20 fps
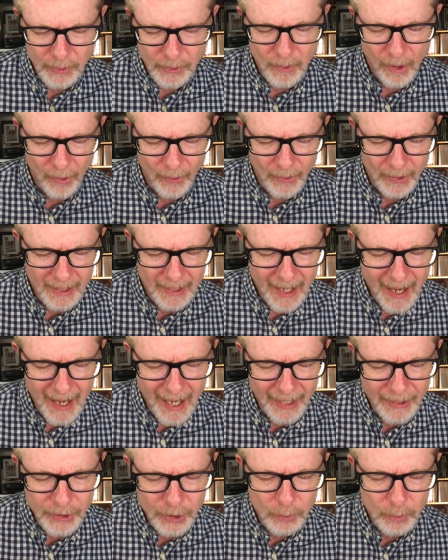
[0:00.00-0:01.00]
are a
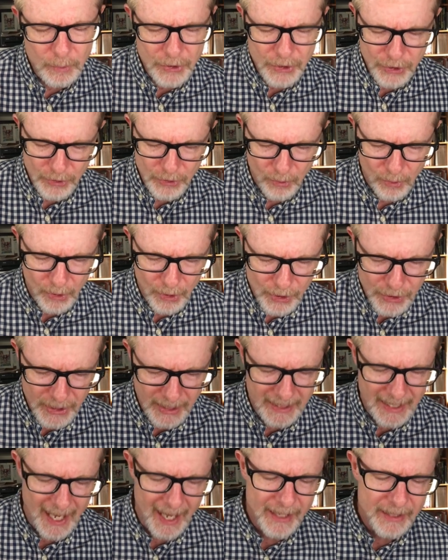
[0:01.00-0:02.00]
God who restores,
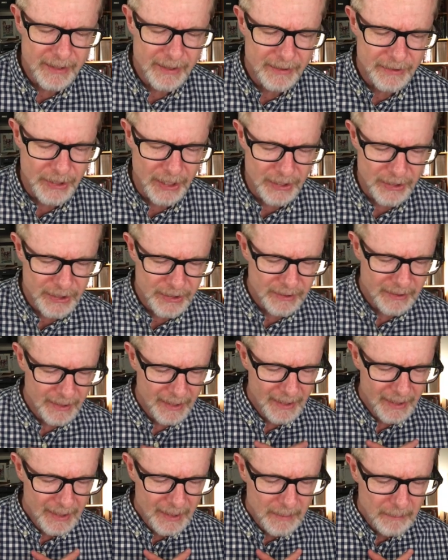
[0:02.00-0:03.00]
and not just
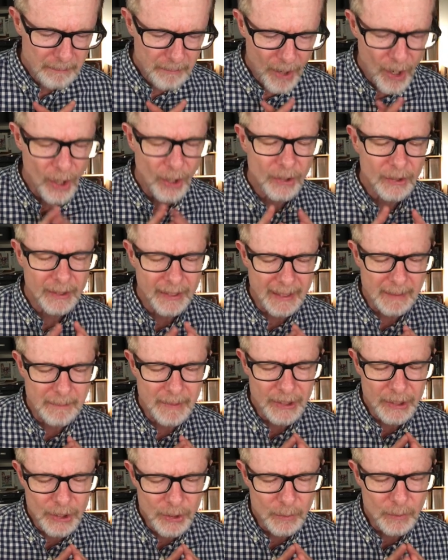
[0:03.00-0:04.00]
partly,
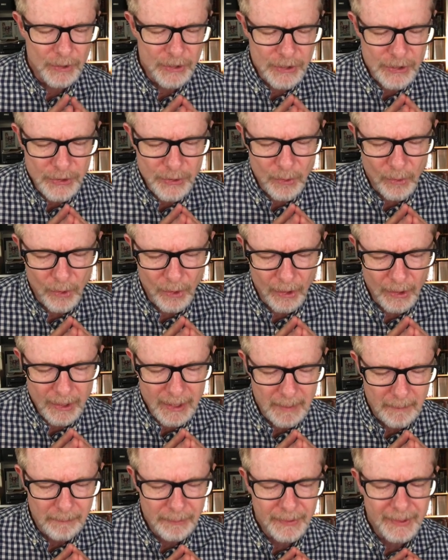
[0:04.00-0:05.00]
but you restore
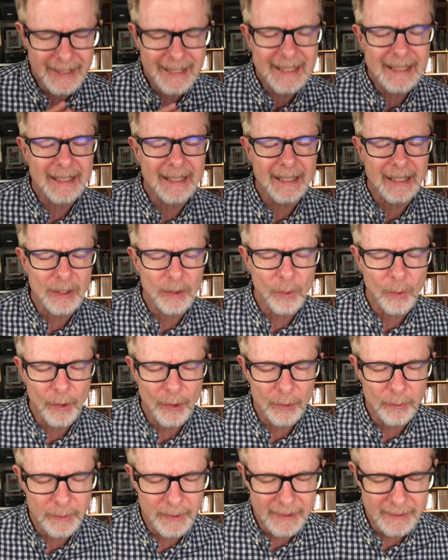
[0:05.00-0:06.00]
completely,
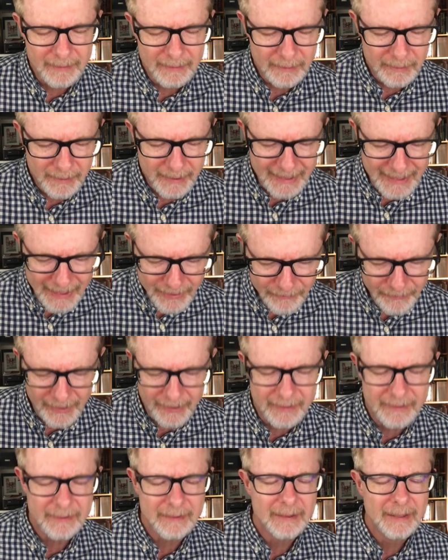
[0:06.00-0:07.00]
Lord, when
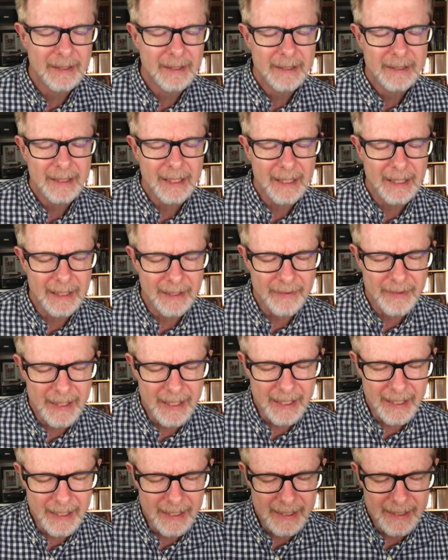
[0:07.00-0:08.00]
given uh,
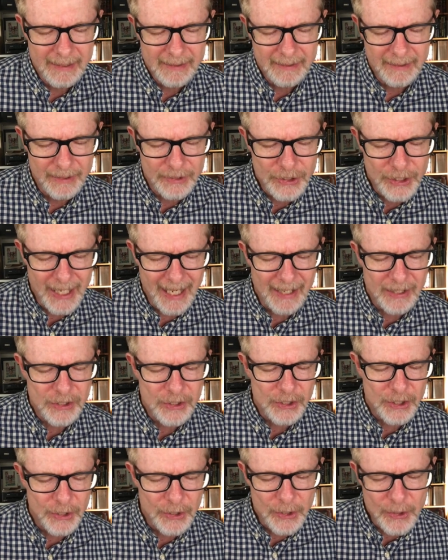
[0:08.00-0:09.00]
the a chance
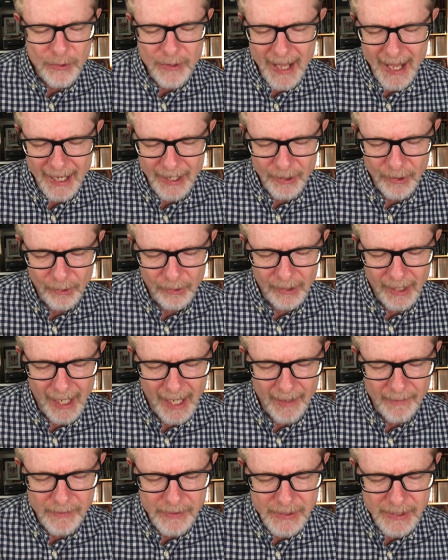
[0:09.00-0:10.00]
to do that in our
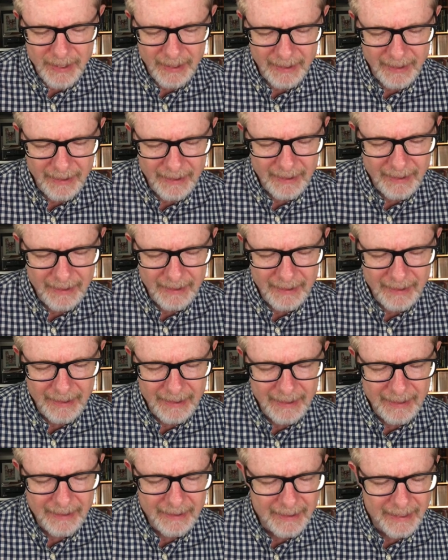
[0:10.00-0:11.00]
lives, uh,
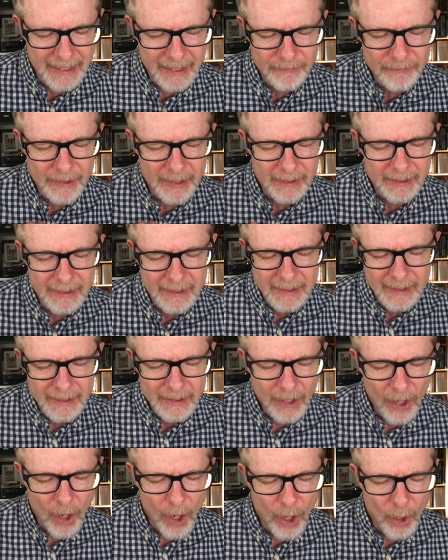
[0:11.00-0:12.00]
given
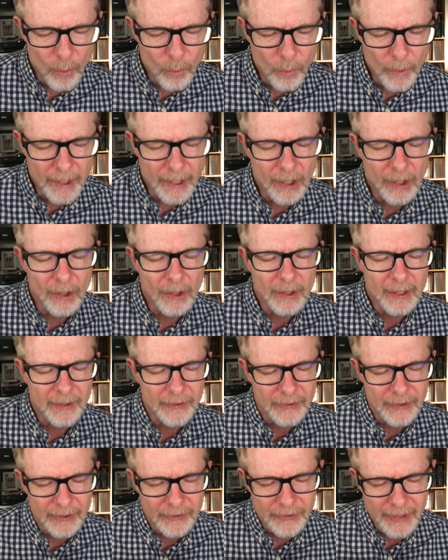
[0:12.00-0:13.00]
our will
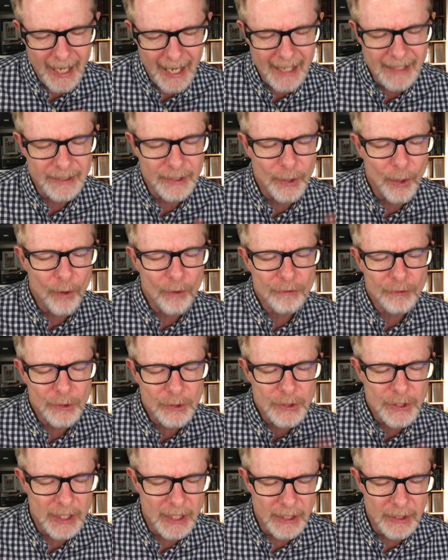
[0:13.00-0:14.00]
as it's handed over
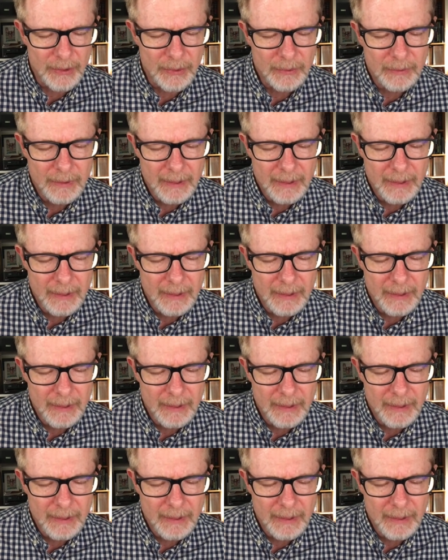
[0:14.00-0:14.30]
to you.